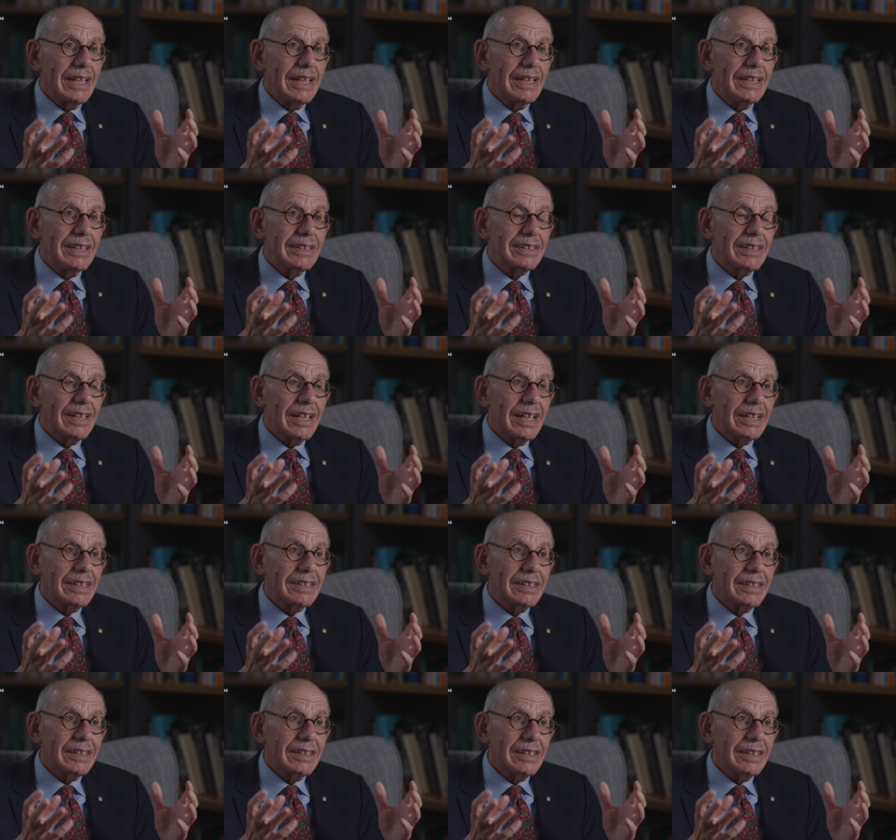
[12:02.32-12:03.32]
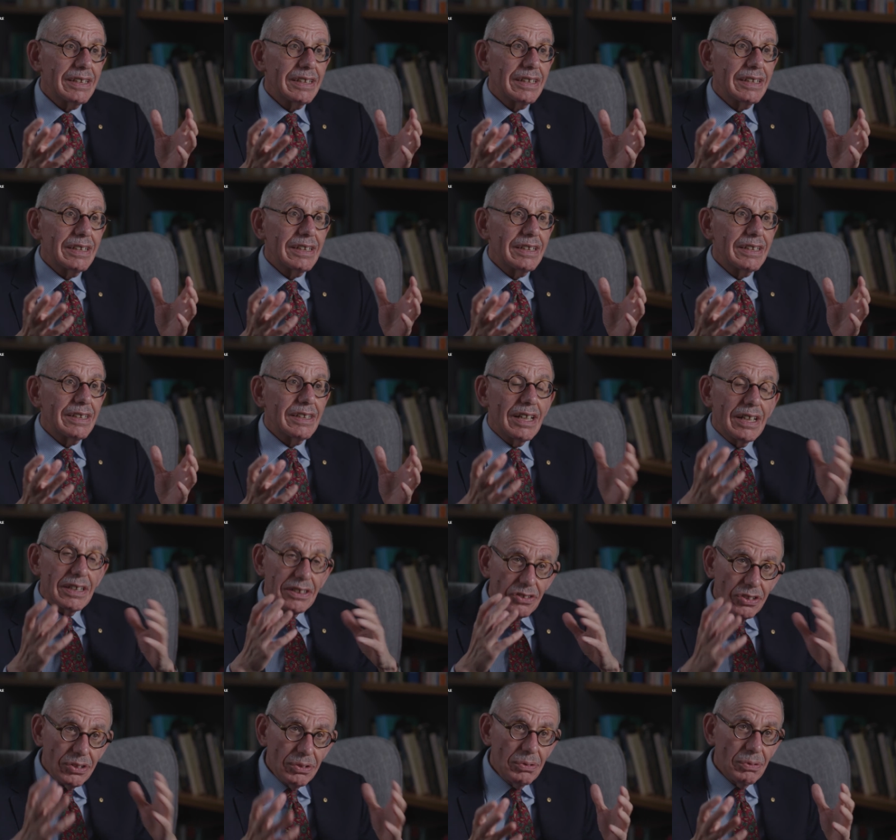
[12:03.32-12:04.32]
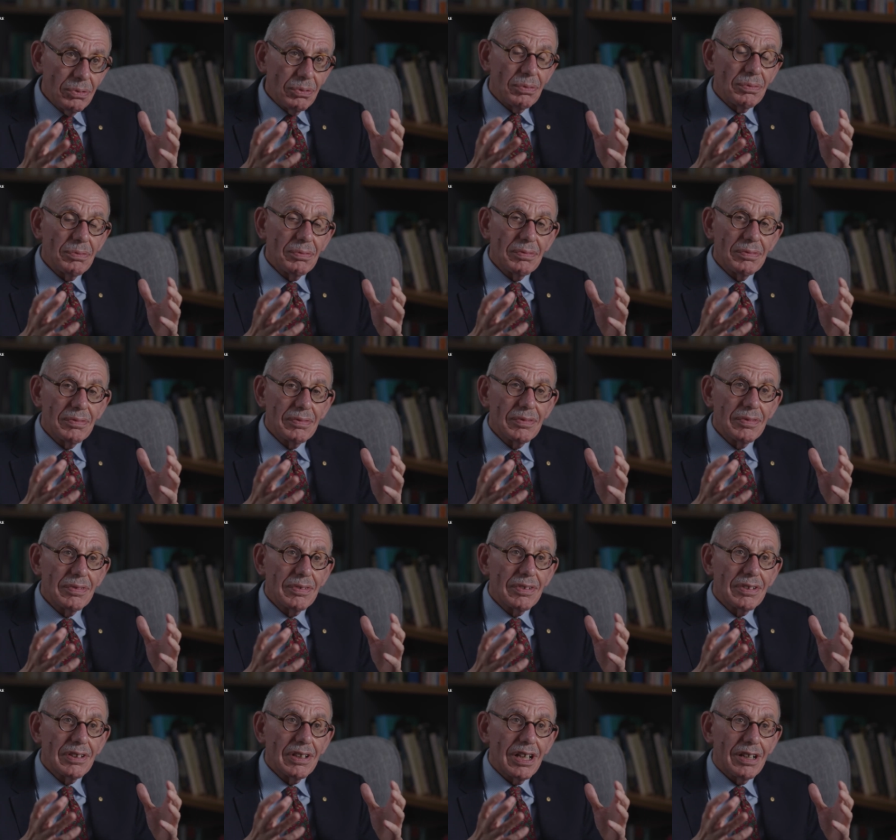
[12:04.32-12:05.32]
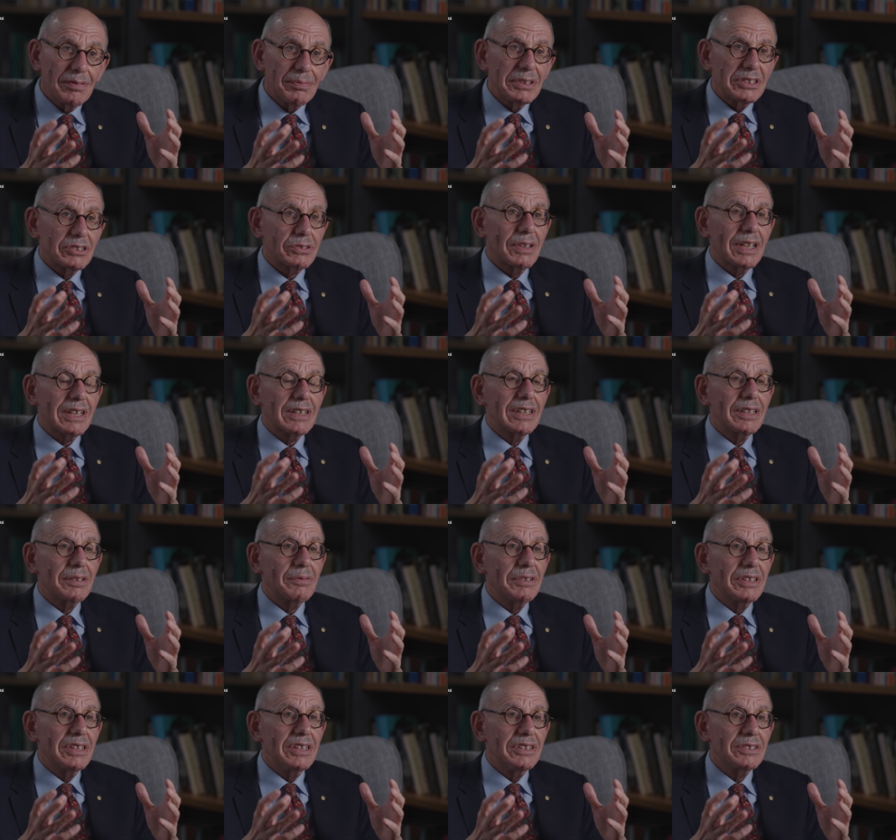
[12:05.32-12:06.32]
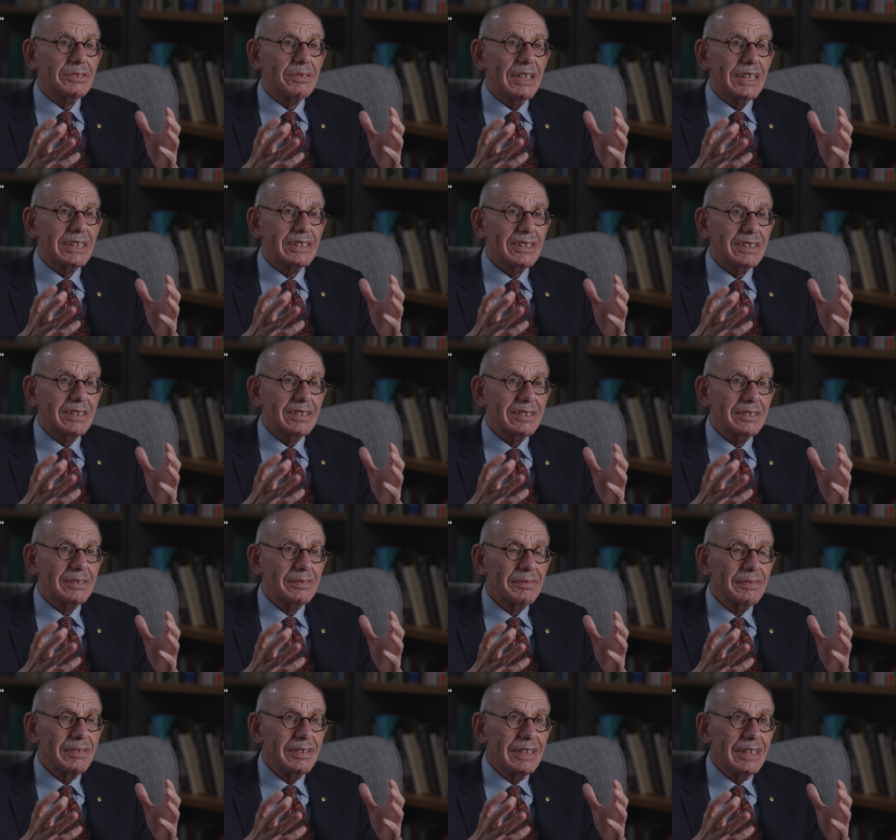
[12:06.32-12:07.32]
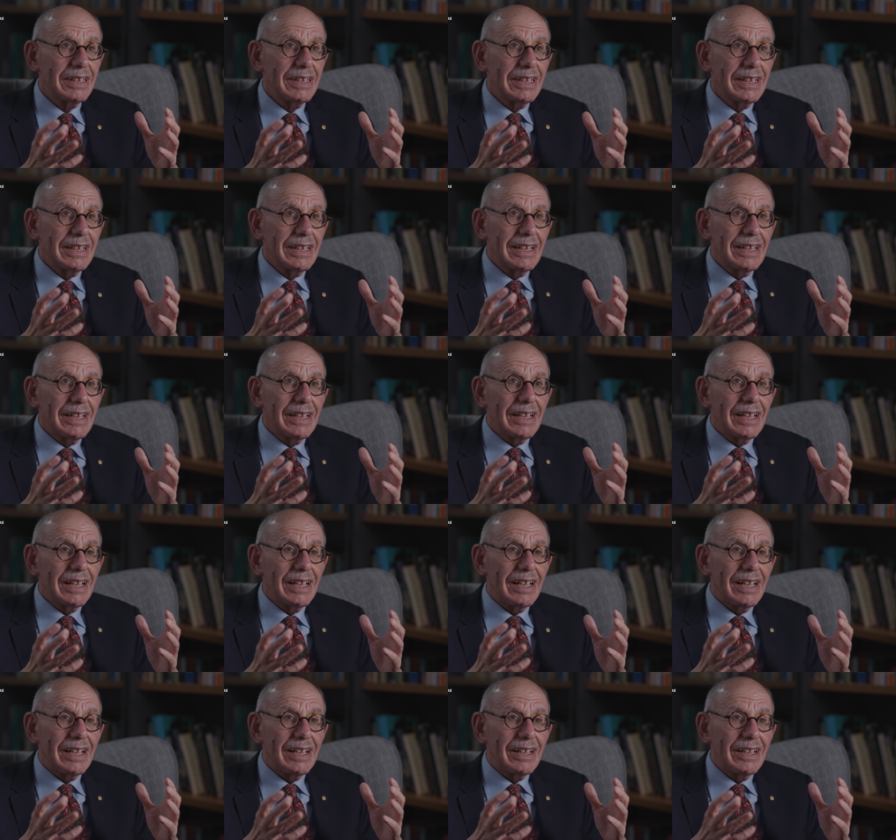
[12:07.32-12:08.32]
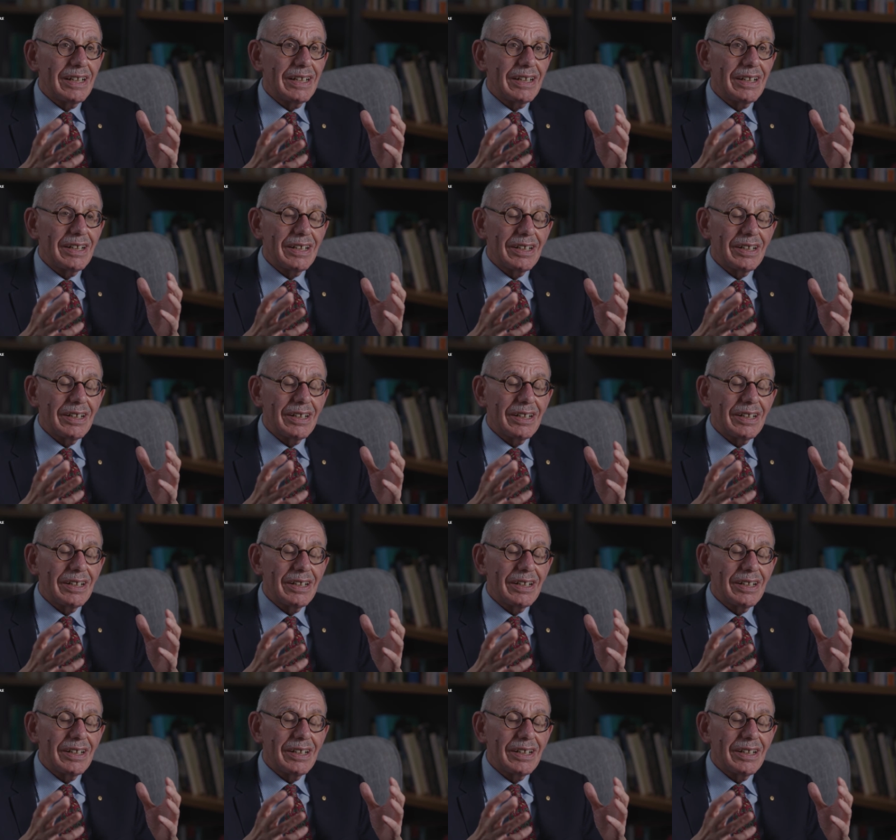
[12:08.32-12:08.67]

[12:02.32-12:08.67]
is that they too have been struggling with these questions. The